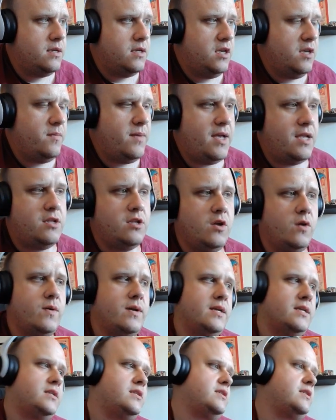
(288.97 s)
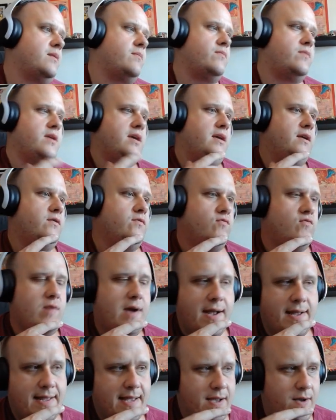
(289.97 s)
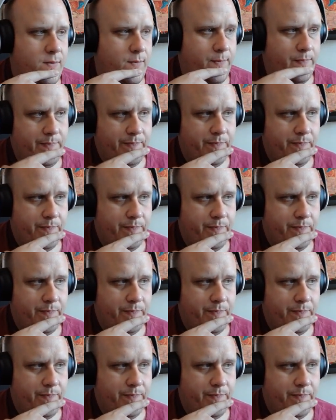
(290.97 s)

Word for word: you may notice something right now.